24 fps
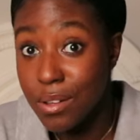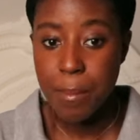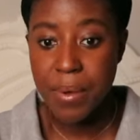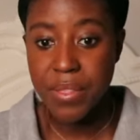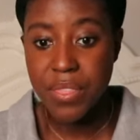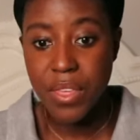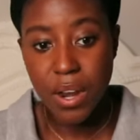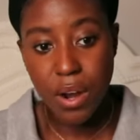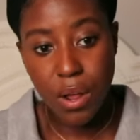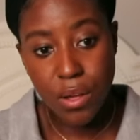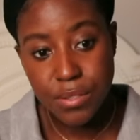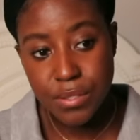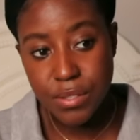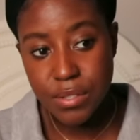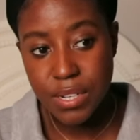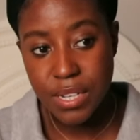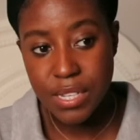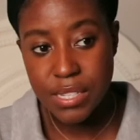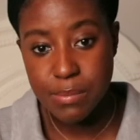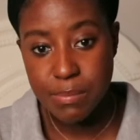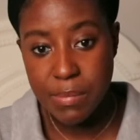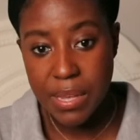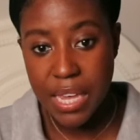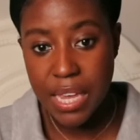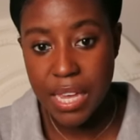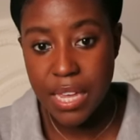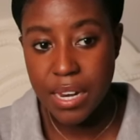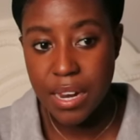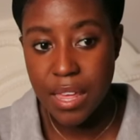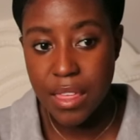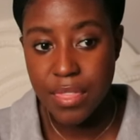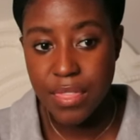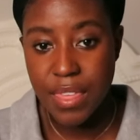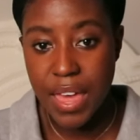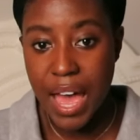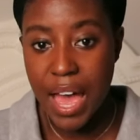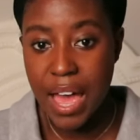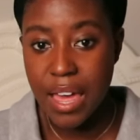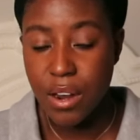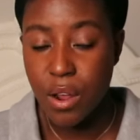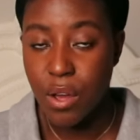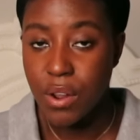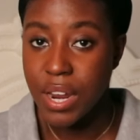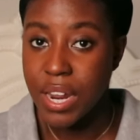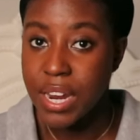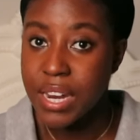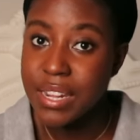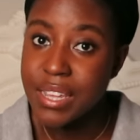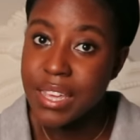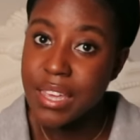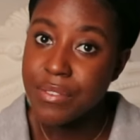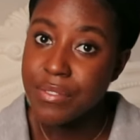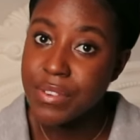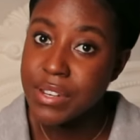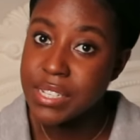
But that also does mean that on any given